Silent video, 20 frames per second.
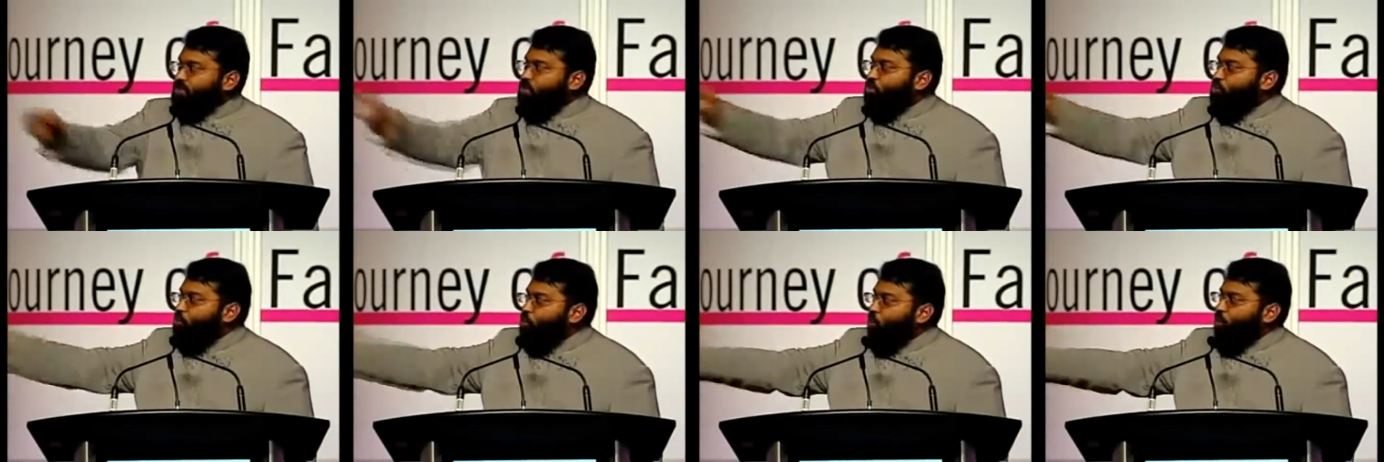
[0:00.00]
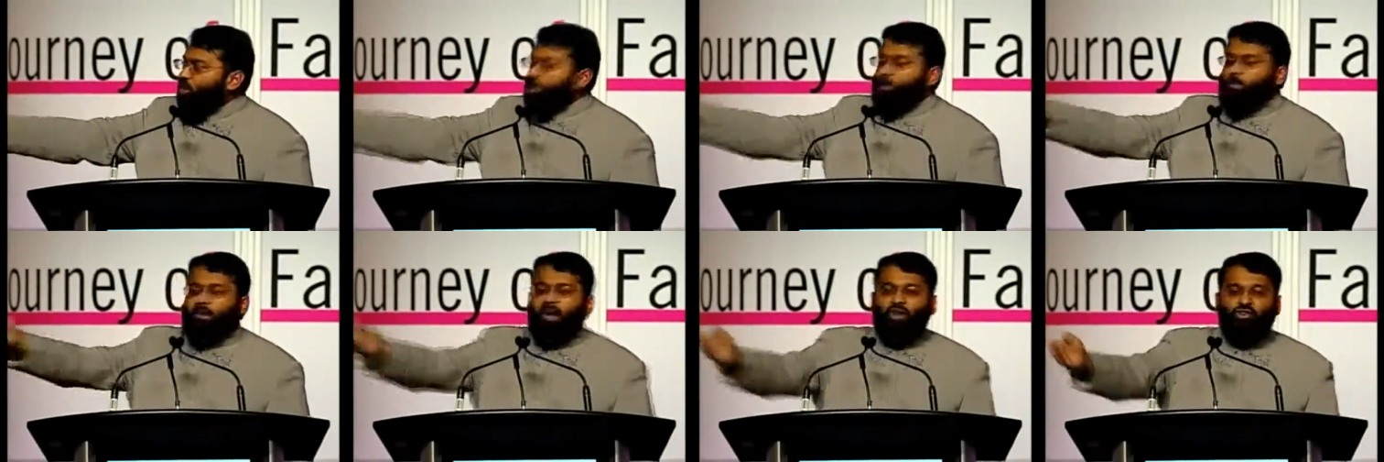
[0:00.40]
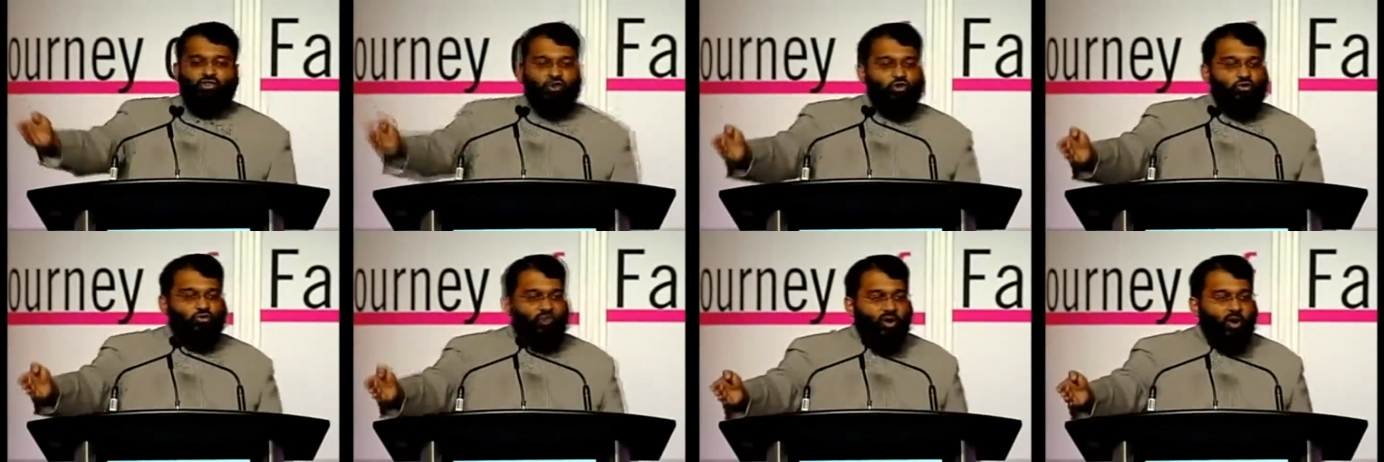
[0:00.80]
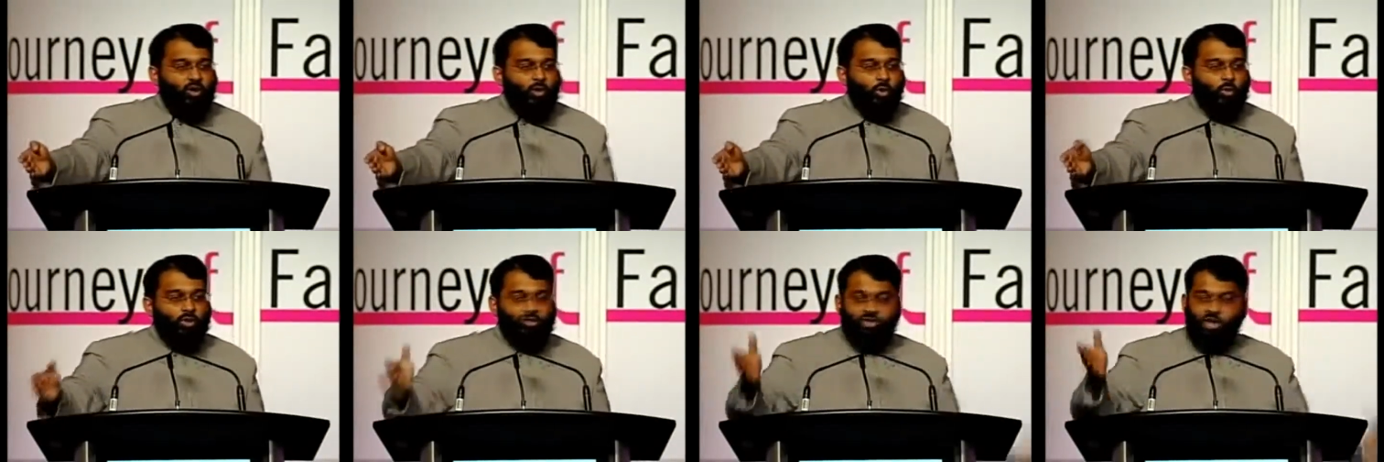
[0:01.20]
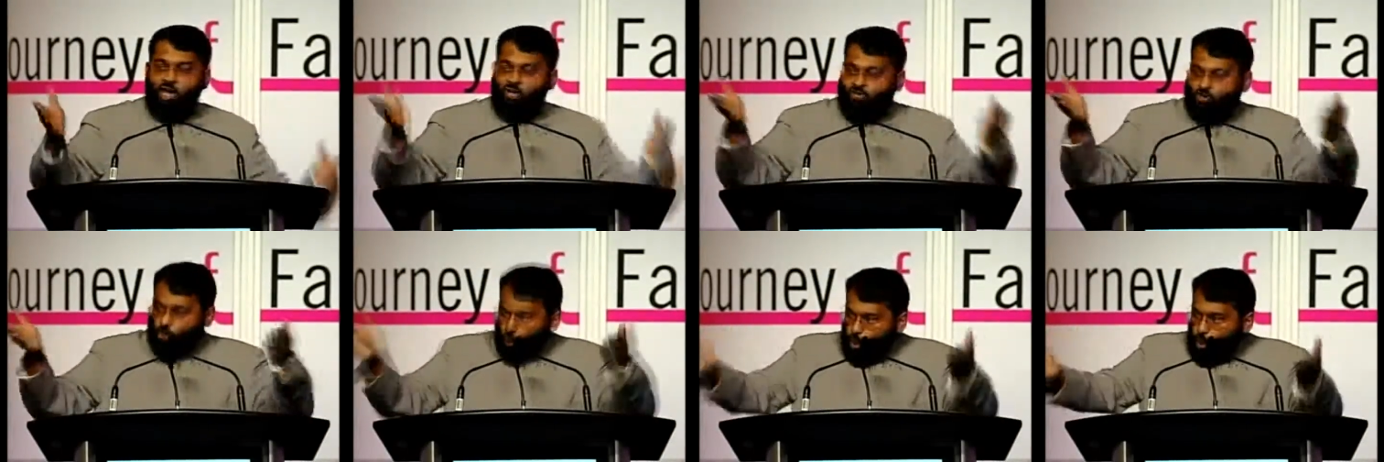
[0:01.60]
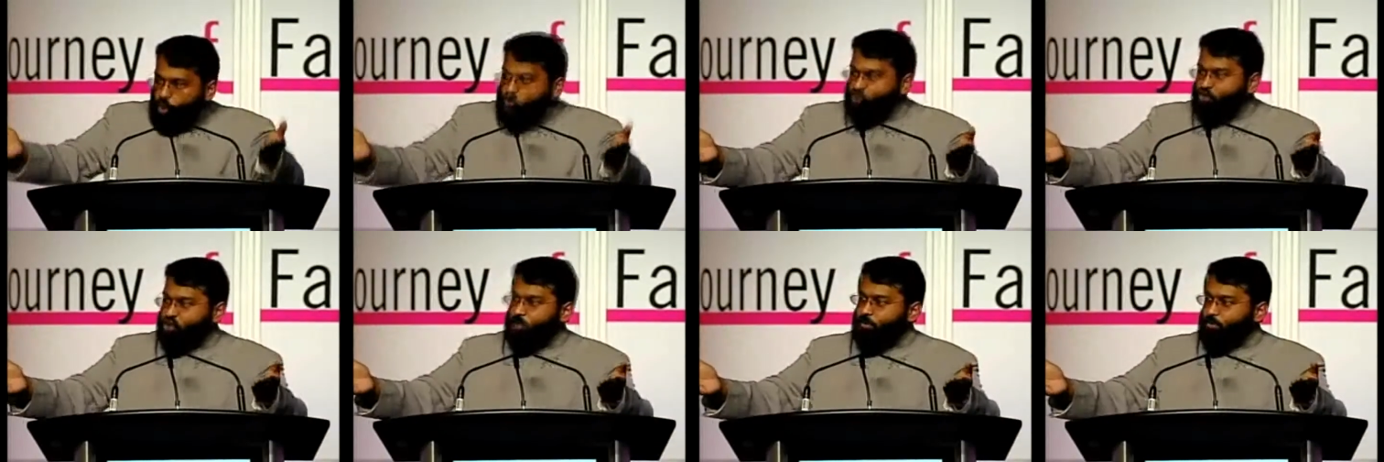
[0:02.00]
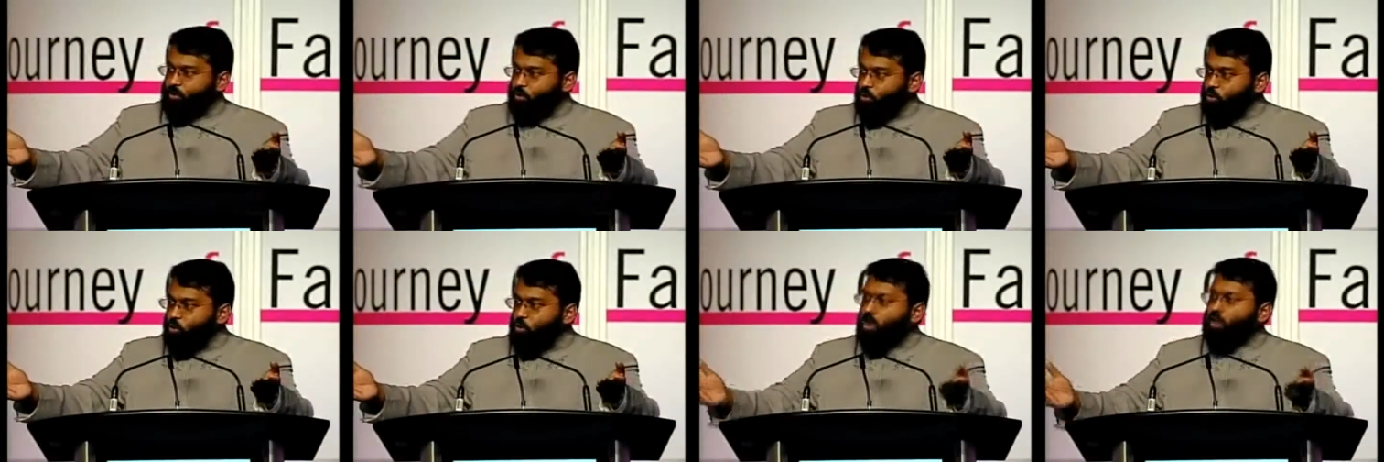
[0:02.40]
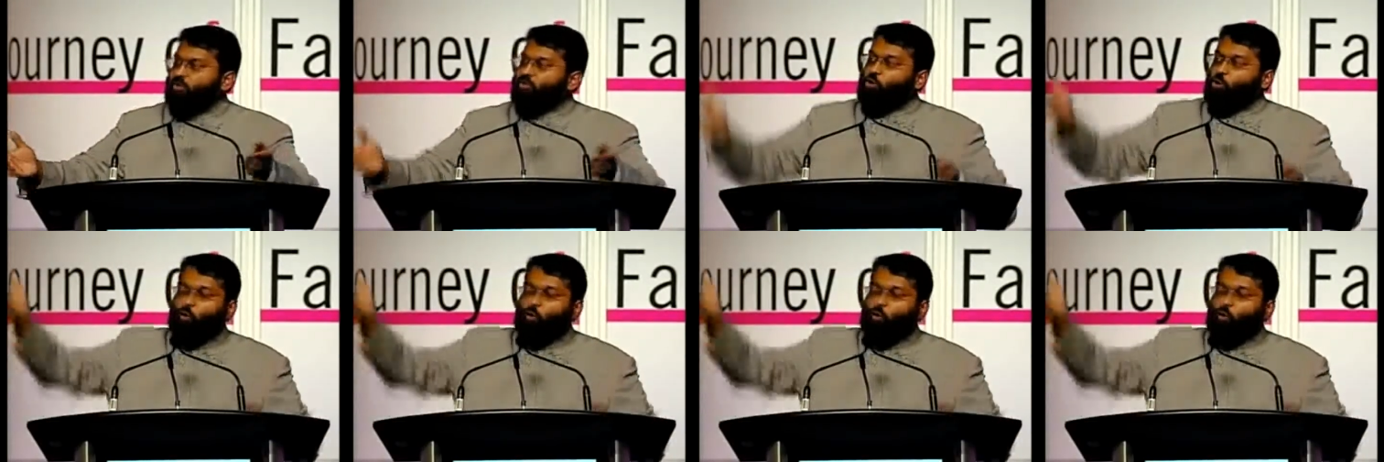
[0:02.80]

did you command your followers to worship you,